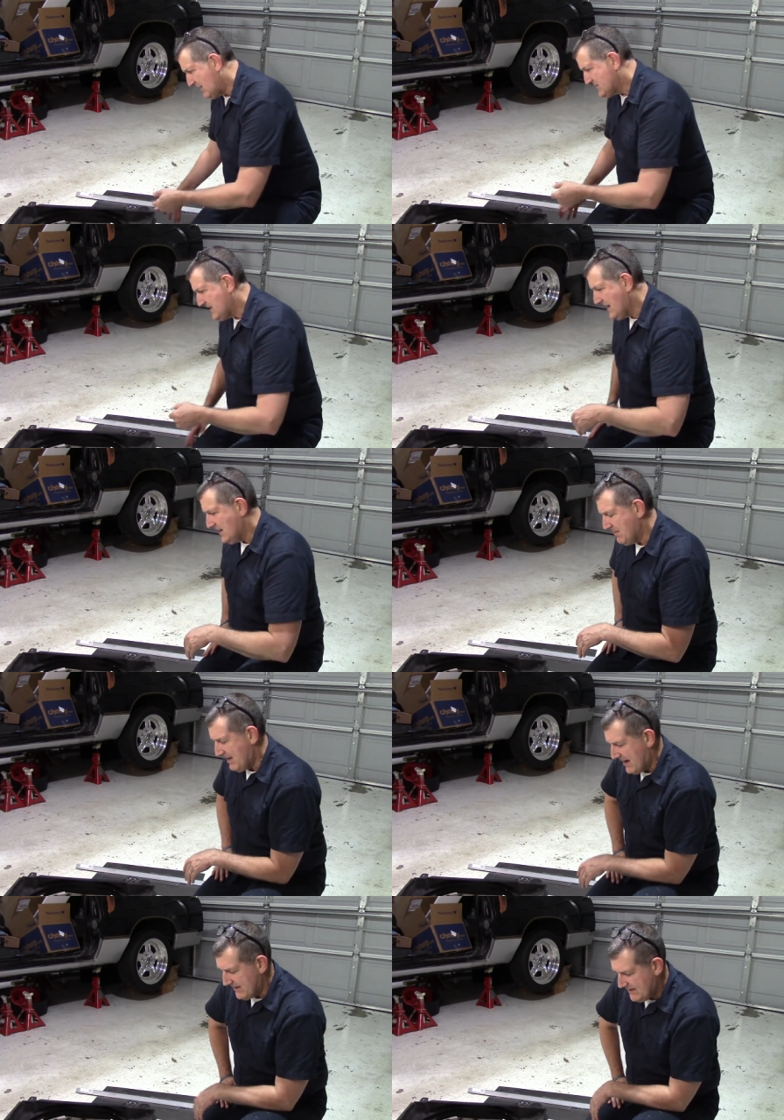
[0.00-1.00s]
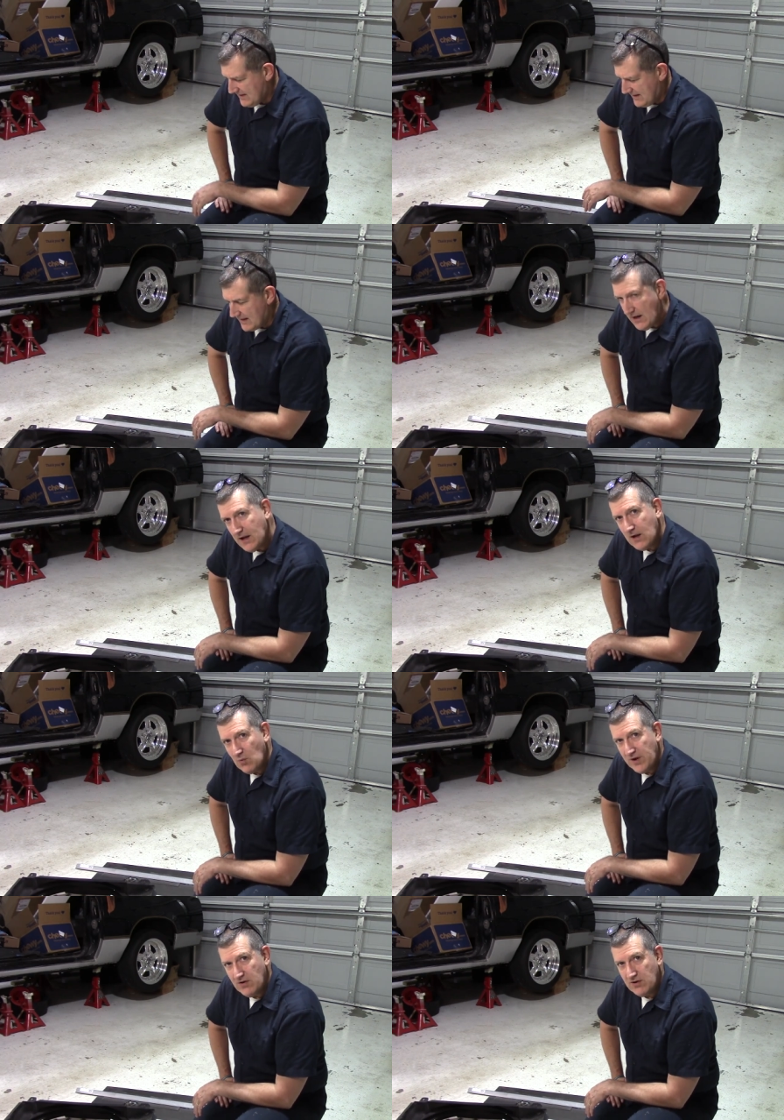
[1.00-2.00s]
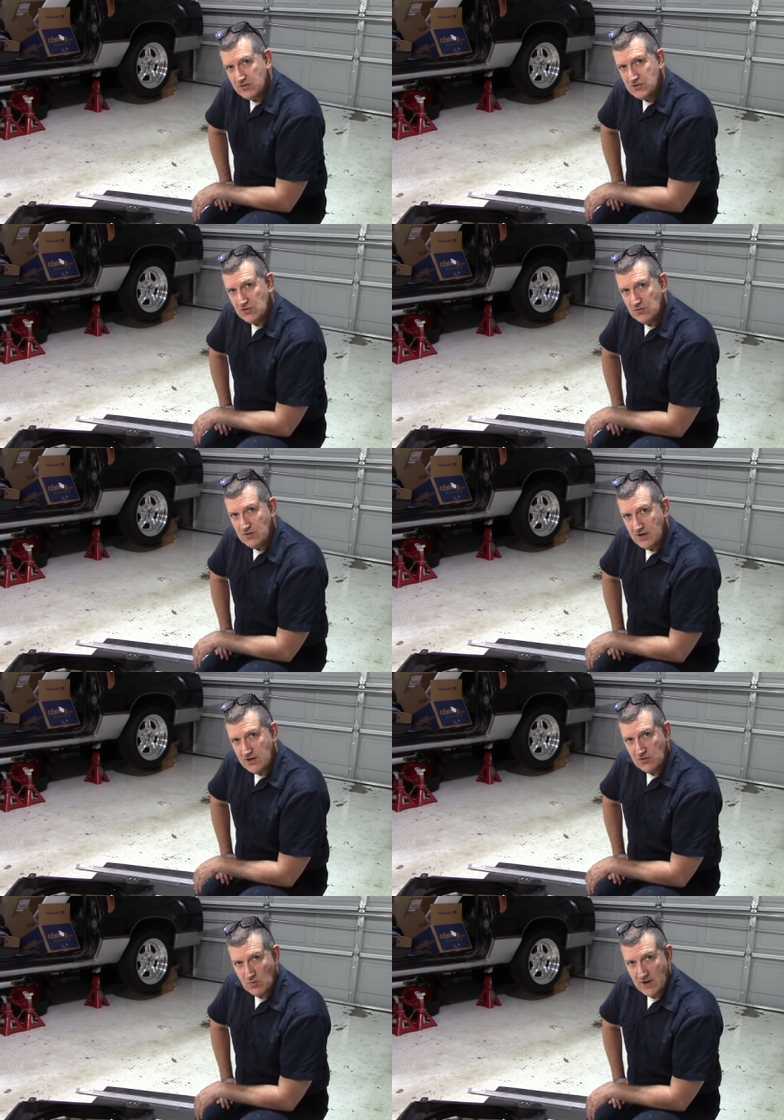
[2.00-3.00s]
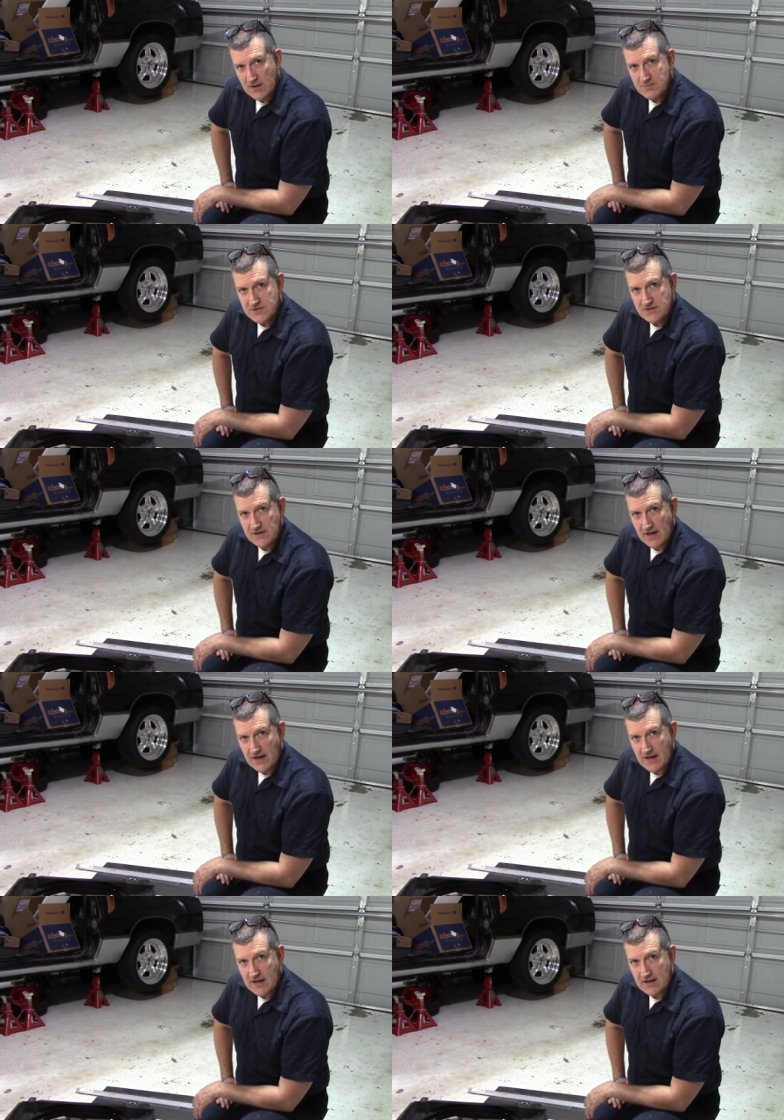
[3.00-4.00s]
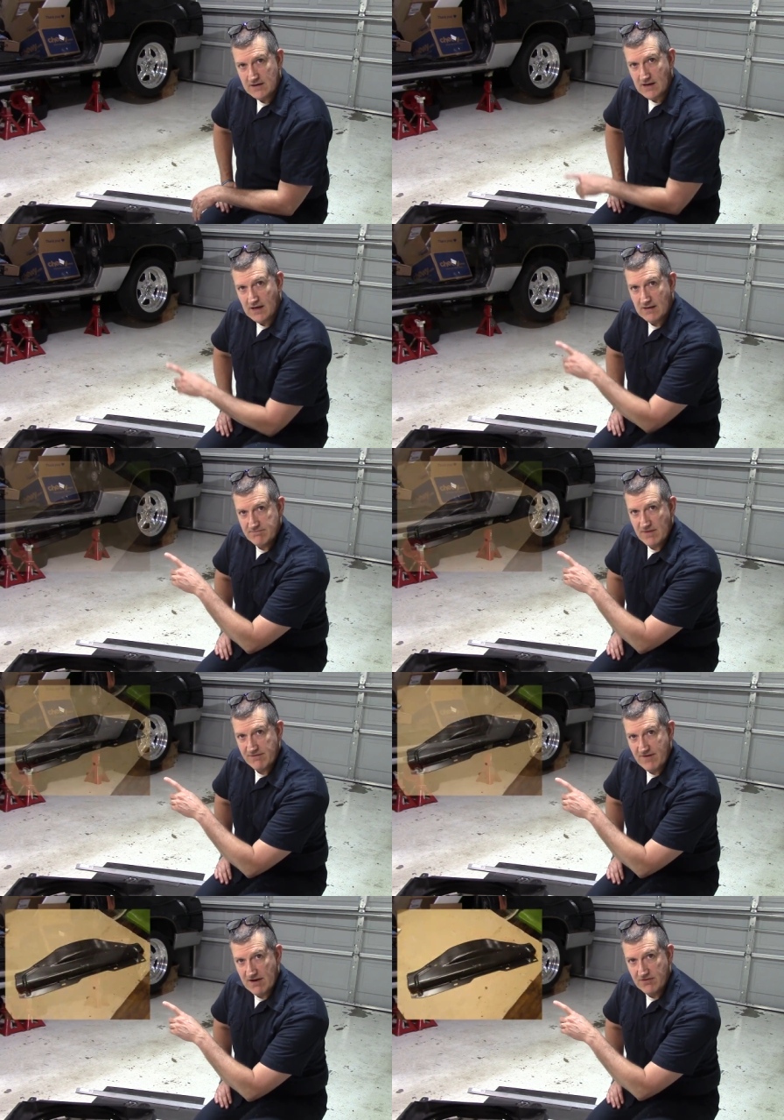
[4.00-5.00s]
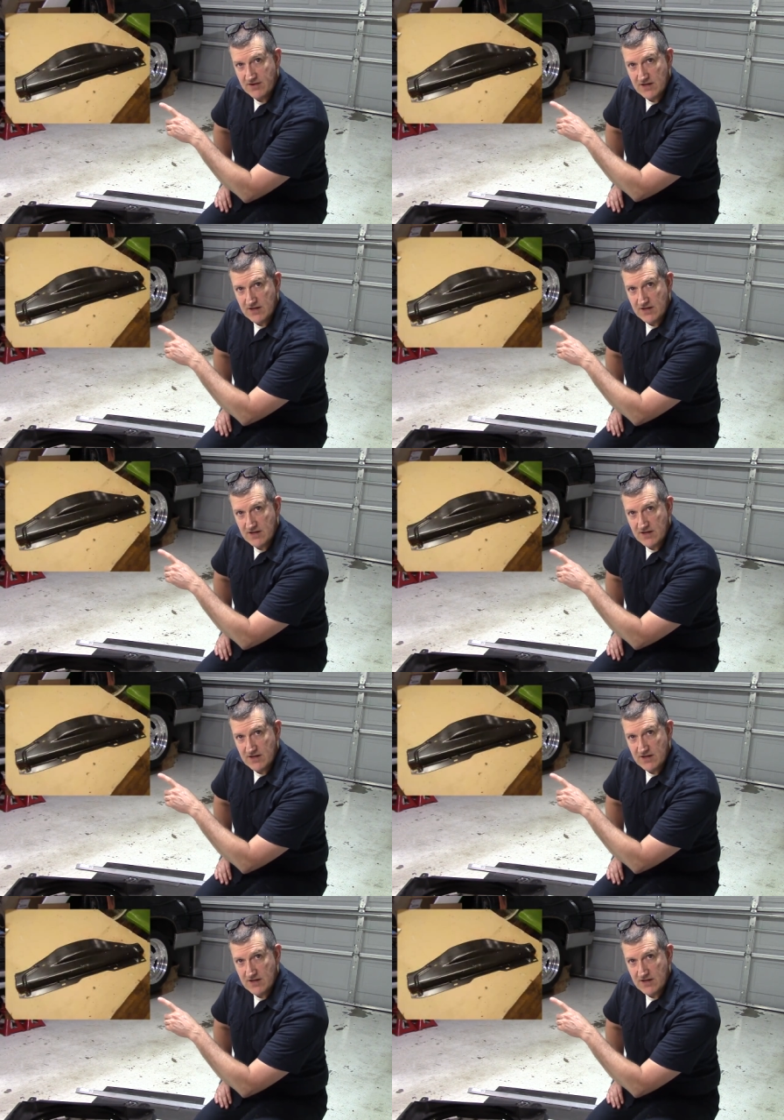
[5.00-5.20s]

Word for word: was thinking about it and I, I went on to the interwebs and uh, I found